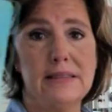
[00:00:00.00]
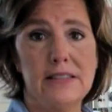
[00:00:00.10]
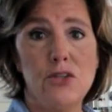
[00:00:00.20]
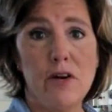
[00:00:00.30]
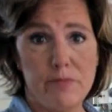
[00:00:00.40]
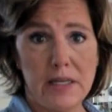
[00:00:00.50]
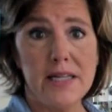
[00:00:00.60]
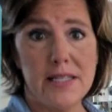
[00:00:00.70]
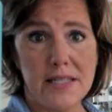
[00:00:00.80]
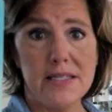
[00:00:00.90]
You have
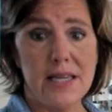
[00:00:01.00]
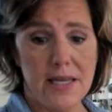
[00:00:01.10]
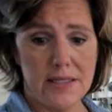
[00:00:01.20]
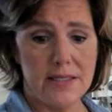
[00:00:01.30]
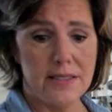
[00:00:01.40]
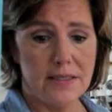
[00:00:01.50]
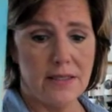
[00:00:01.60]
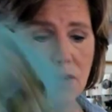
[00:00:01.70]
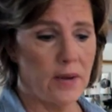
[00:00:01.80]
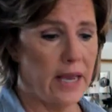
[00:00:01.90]
planted the seeds.
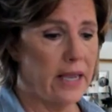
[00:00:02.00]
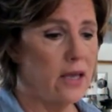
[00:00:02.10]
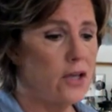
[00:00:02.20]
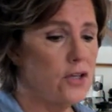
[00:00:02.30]
Okay.